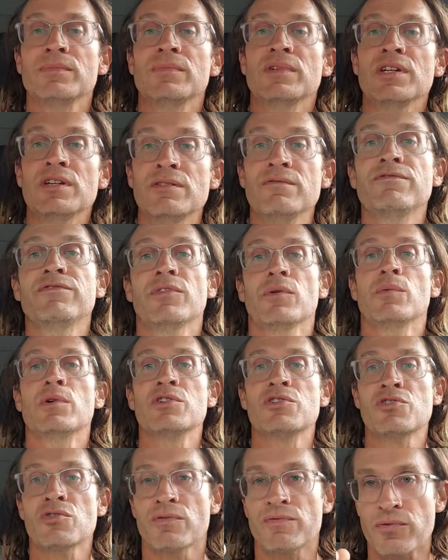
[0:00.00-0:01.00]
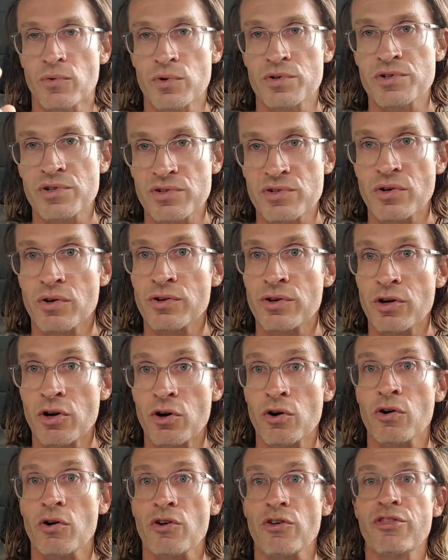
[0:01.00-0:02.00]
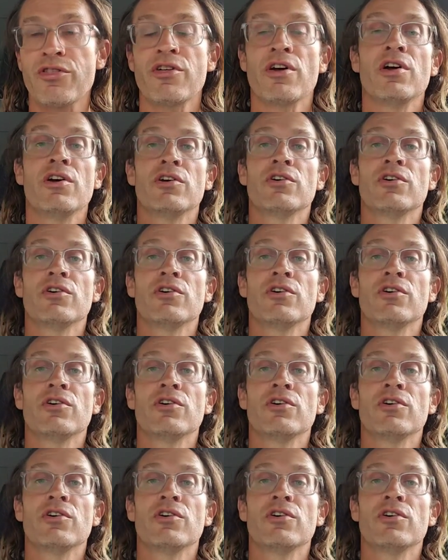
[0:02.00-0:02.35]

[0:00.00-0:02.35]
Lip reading: influential forces on Earth